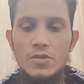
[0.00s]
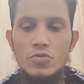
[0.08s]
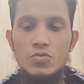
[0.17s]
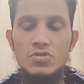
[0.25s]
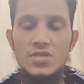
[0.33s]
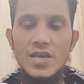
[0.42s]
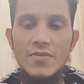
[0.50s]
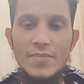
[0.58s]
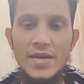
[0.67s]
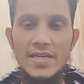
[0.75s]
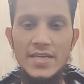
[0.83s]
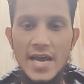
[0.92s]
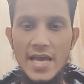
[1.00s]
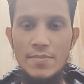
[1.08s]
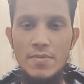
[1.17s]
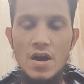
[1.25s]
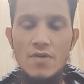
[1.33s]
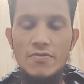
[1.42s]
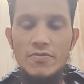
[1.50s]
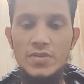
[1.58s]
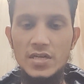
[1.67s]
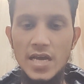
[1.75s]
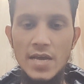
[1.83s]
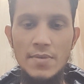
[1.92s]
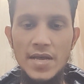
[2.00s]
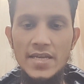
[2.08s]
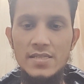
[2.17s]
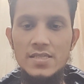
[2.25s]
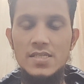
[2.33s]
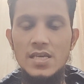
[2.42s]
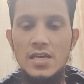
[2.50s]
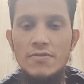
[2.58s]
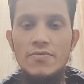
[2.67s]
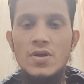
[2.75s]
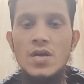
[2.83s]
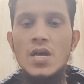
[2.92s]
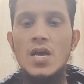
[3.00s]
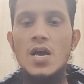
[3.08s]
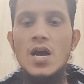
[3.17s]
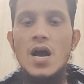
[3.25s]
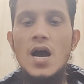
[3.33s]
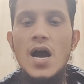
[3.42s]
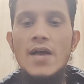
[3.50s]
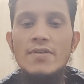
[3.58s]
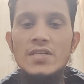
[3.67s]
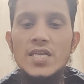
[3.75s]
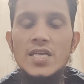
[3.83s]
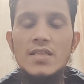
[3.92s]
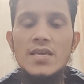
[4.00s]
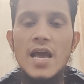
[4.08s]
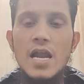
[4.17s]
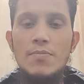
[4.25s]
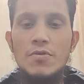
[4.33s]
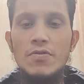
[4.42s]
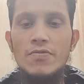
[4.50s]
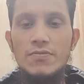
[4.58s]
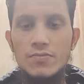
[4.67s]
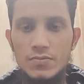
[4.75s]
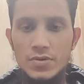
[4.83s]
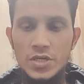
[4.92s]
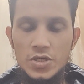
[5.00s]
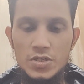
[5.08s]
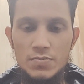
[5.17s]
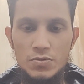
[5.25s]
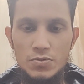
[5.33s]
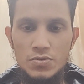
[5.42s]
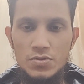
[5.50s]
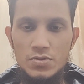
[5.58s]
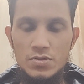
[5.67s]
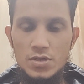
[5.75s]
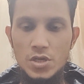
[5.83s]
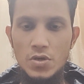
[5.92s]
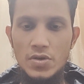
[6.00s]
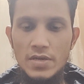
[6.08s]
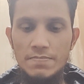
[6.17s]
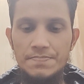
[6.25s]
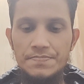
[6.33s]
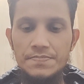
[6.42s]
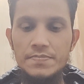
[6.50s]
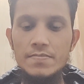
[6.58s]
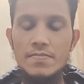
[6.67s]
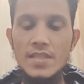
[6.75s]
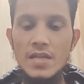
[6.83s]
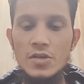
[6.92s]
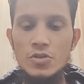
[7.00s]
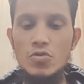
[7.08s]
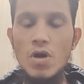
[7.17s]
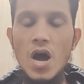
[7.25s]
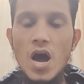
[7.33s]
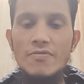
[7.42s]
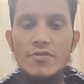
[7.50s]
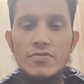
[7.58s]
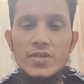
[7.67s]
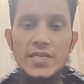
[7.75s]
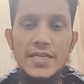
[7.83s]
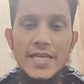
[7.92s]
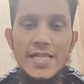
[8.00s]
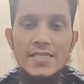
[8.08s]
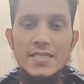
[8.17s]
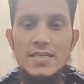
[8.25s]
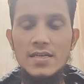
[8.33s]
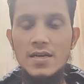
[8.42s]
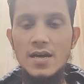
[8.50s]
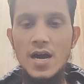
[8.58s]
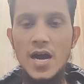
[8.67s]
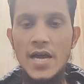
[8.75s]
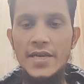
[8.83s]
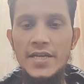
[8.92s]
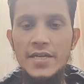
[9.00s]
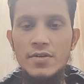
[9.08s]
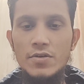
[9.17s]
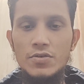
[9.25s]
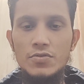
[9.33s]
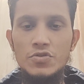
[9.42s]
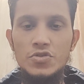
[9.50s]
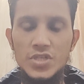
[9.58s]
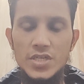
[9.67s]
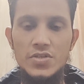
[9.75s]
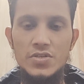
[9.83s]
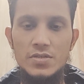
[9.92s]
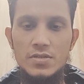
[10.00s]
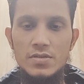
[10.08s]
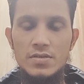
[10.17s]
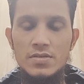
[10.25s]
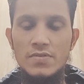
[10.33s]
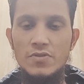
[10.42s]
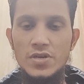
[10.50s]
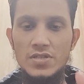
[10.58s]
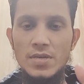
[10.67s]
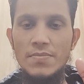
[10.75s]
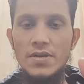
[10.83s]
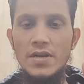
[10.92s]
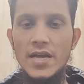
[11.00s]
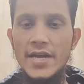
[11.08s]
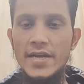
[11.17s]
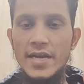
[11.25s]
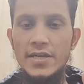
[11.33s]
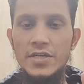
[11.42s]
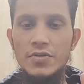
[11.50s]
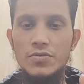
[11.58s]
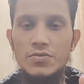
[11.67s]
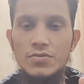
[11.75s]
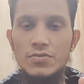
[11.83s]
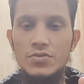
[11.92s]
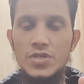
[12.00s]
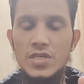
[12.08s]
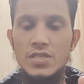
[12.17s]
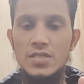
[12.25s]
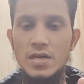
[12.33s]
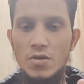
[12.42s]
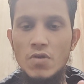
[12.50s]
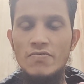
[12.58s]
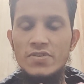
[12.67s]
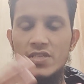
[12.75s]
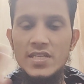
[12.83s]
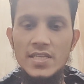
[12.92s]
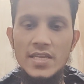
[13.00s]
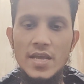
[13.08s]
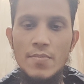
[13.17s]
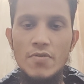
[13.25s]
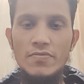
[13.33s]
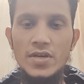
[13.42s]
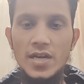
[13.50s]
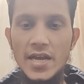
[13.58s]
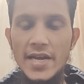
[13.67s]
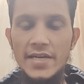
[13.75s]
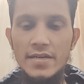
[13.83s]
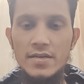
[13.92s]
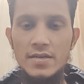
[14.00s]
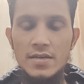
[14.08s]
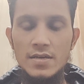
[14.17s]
to save my time, half of the time I can save, I will take the help of attributes, okay? So half of the details I need not to change. Say for example, client, I need to change it. Obviously the name of the client